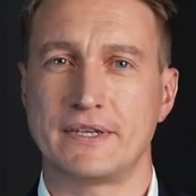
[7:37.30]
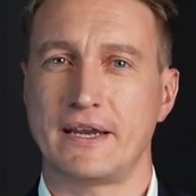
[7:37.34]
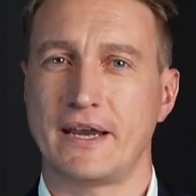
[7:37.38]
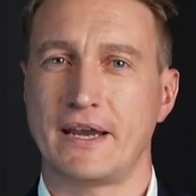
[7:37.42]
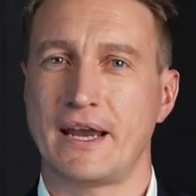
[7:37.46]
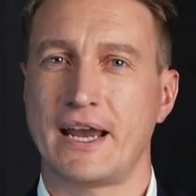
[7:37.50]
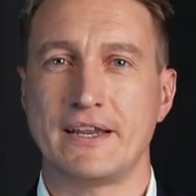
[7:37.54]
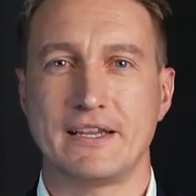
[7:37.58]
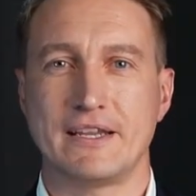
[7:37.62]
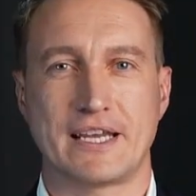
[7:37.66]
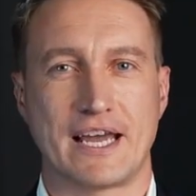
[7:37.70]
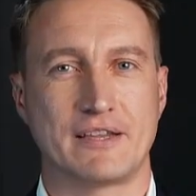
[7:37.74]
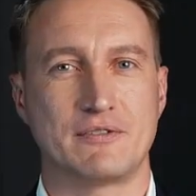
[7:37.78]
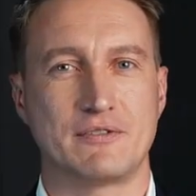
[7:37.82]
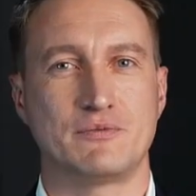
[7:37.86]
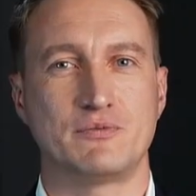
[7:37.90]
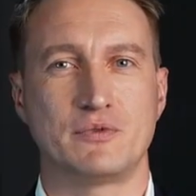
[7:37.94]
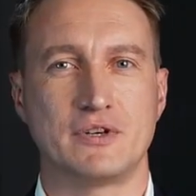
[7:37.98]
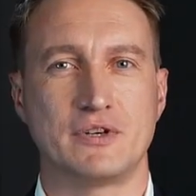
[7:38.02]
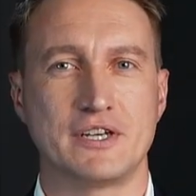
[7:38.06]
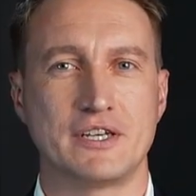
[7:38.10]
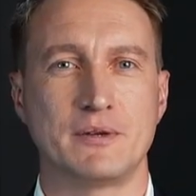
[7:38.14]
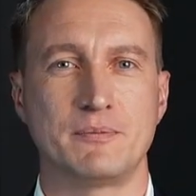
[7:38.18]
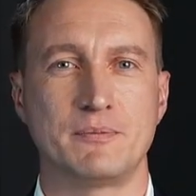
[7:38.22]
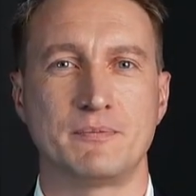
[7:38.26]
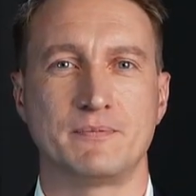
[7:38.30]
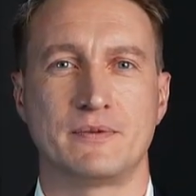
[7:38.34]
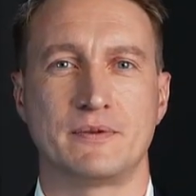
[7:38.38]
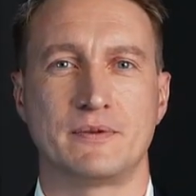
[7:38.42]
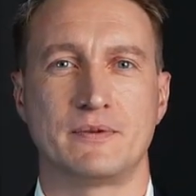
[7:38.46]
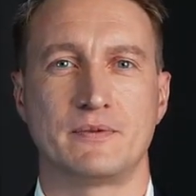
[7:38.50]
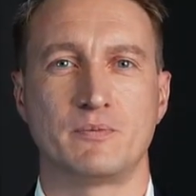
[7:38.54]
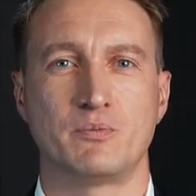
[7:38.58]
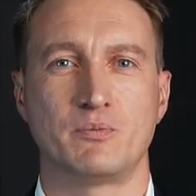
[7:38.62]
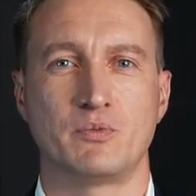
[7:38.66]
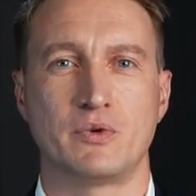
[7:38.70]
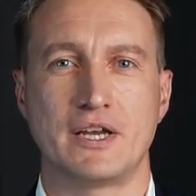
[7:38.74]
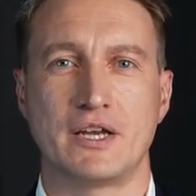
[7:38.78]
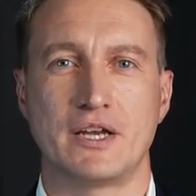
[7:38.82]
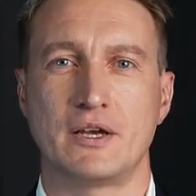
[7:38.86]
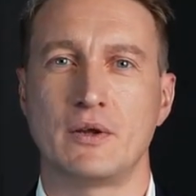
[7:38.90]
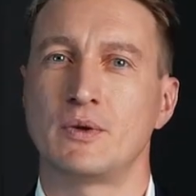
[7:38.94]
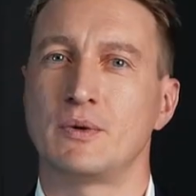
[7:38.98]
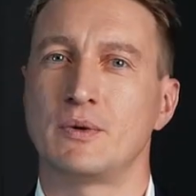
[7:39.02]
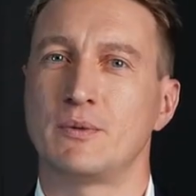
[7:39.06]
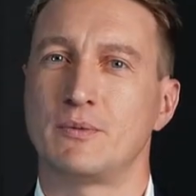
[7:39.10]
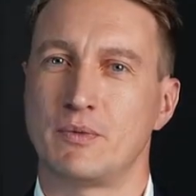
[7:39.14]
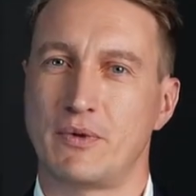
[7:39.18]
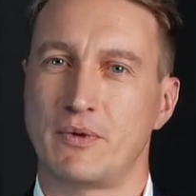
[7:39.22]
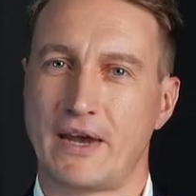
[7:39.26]
And that freedom,
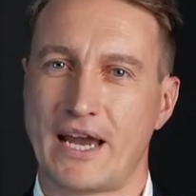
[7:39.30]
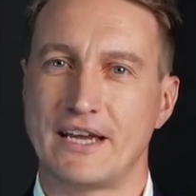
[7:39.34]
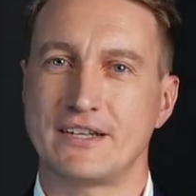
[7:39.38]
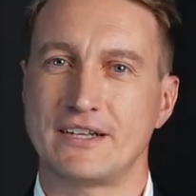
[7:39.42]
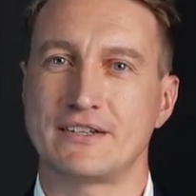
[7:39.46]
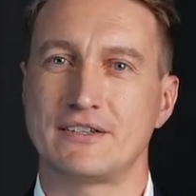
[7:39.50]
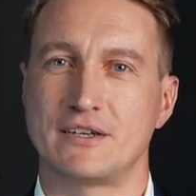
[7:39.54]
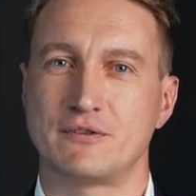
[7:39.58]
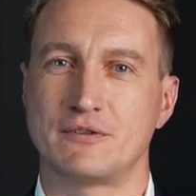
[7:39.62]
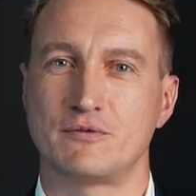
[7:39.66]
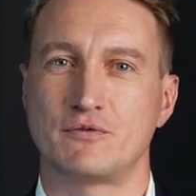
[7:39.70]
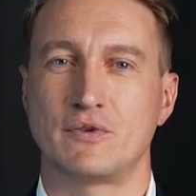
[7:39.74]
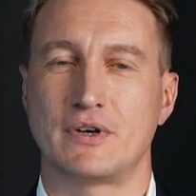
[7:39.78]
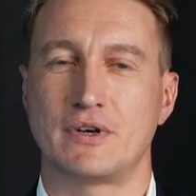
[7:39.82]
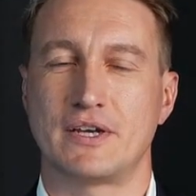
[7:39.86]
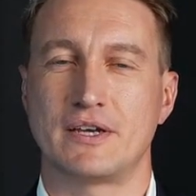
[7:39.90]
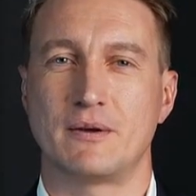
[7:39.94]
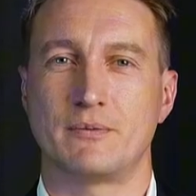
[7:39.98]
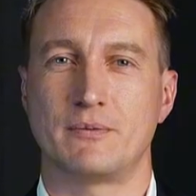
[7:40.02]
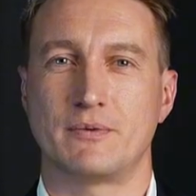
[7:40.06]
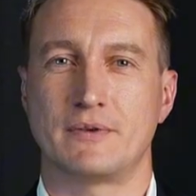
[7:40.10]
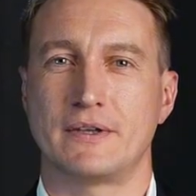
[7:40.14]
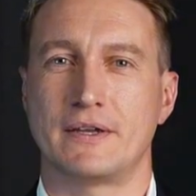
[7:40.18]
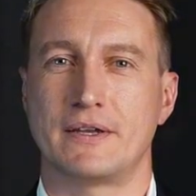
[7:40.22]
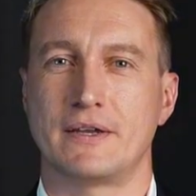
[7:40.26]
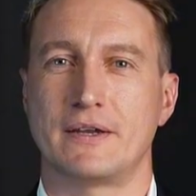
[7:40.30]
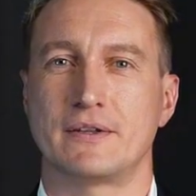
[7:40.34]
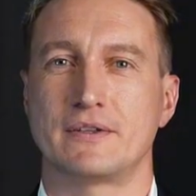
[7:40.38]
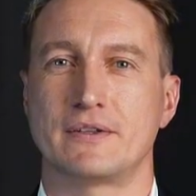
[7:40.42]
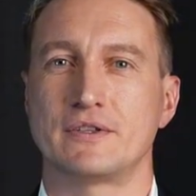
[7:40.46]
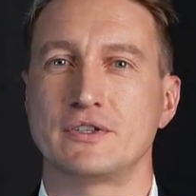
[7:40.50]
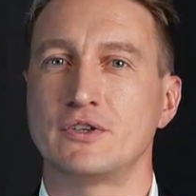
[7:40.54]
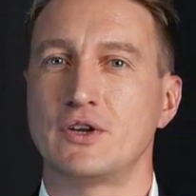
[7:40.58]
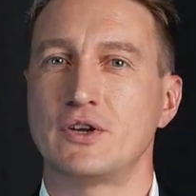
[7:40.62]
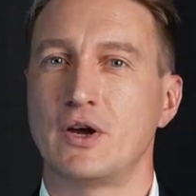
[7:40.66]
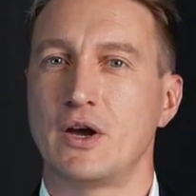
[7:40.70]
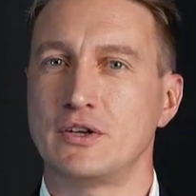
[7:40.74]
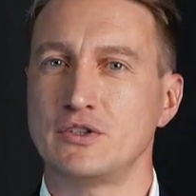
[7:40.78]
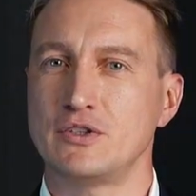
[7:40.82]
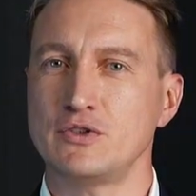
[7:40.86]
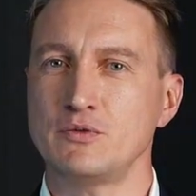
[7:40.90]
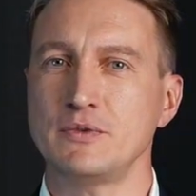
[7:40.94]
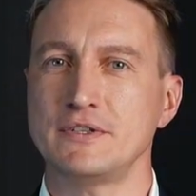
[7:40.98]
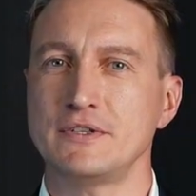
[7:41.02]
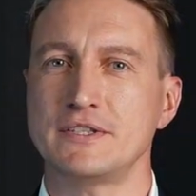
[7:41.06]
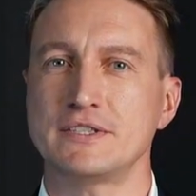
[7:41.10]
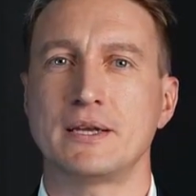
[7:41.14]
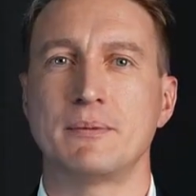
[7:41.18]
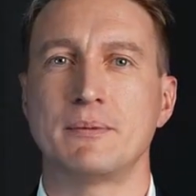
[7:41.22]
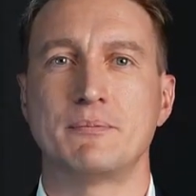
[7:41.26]
real, lasting freedom, starts with
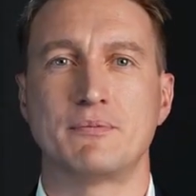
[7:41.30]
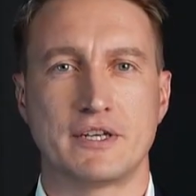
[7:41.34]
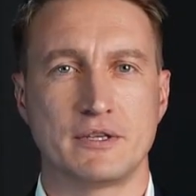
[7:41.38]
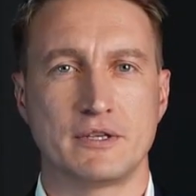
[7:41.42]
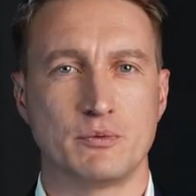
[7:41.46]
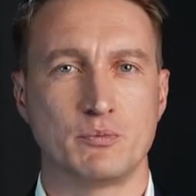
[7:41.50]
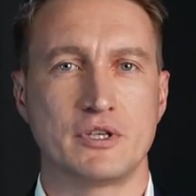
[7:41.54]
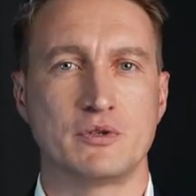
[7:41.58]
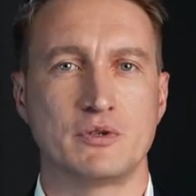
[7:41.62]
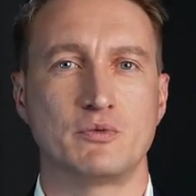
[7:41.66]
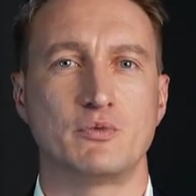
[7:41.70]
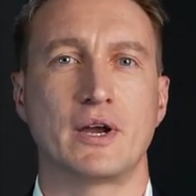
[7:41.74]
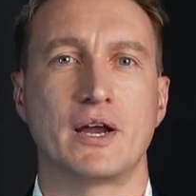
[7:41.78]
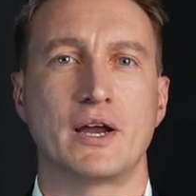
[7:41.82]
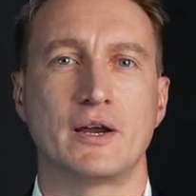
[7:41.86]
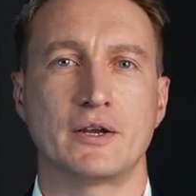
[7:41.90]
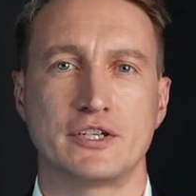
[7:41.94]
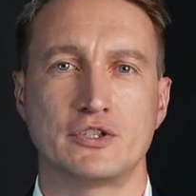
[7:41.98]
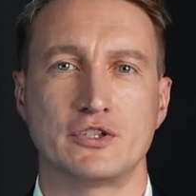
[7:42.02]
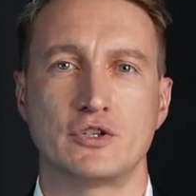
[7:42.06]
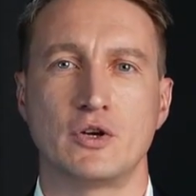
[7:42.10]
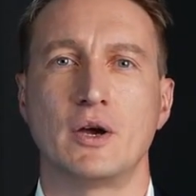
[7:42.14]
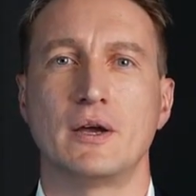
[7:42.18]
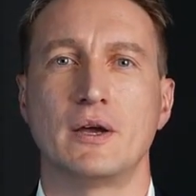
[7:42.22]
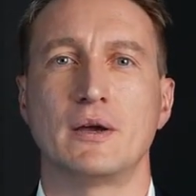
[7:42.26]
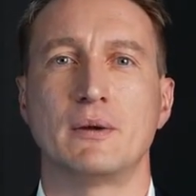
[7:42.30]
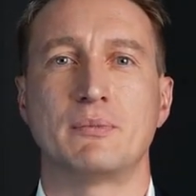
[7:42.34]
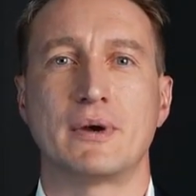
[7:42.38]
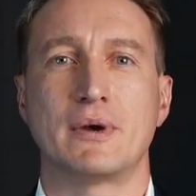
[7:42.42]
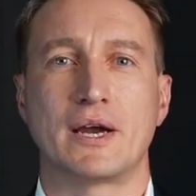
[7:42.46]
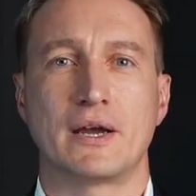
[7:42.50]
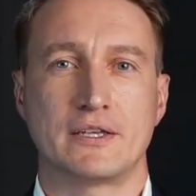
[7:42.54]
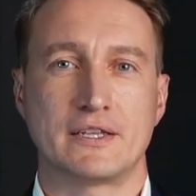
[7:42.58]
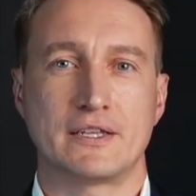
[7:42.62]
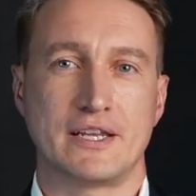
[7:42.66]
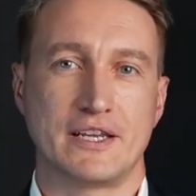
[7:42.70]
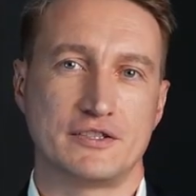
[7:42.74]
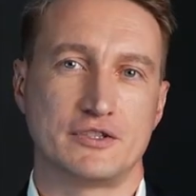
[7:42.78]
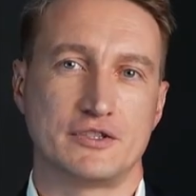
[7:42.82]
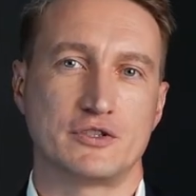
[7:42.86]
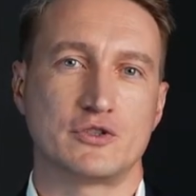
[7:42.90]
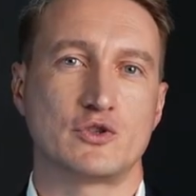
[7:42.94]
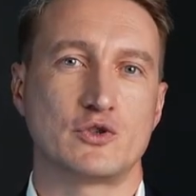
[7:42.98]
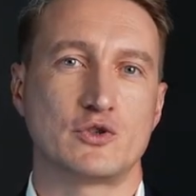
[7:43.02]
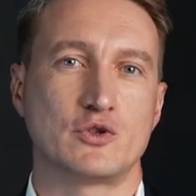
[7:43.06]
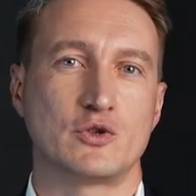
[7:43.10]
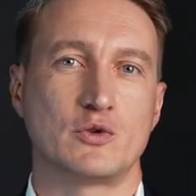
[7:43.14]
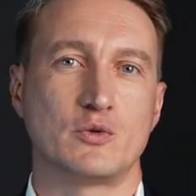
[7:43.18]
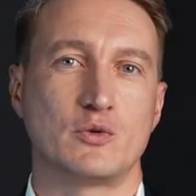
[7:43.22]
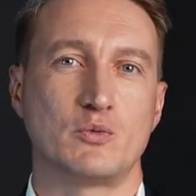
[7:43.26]
something we rarely talk about as a
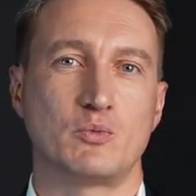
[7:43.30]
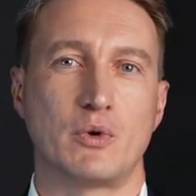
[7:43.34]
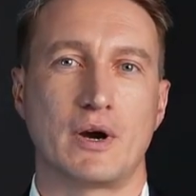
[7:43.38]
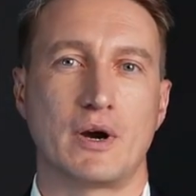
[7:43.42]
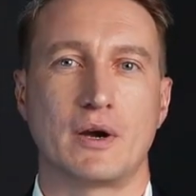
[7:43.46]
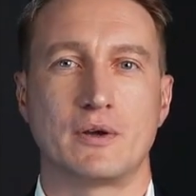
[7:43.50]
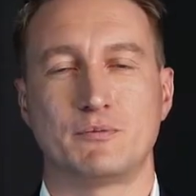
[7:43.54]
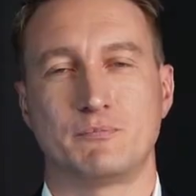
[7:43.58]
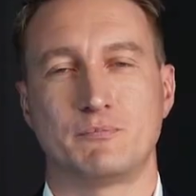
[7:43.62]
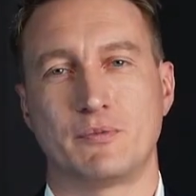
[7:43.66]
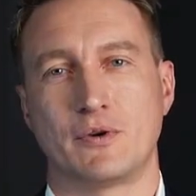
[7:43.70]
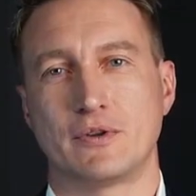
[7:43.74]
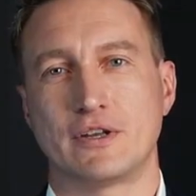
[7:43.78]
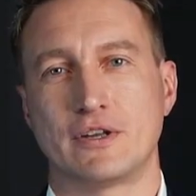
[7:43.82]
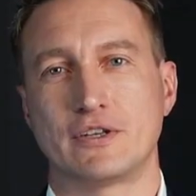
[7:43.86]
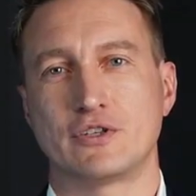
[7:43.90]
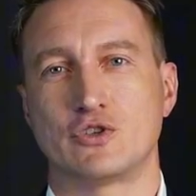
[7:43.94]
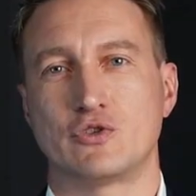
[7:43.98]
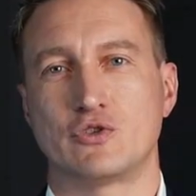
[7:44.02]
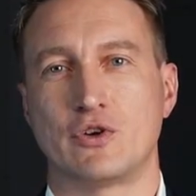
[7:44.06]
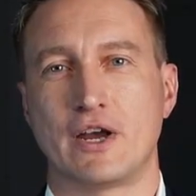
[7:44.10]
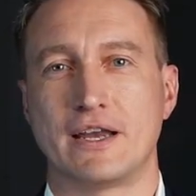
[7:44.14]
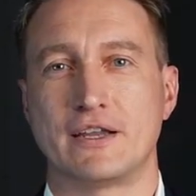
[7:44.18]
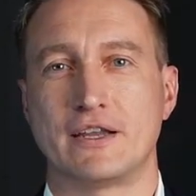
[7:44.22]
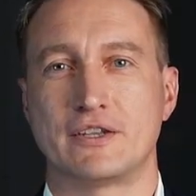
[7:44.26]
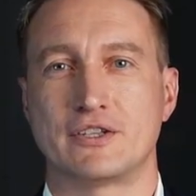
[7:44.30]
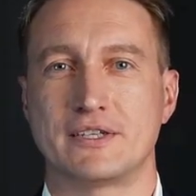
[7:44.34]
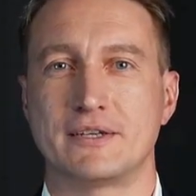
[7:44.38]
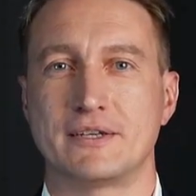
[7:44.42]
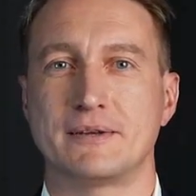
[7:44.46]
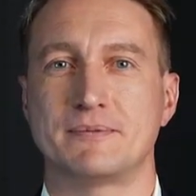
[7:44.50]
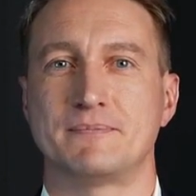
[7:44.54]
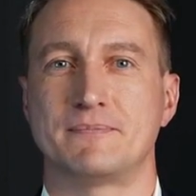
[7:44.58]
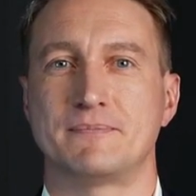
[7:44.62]
true wealth-building strategy.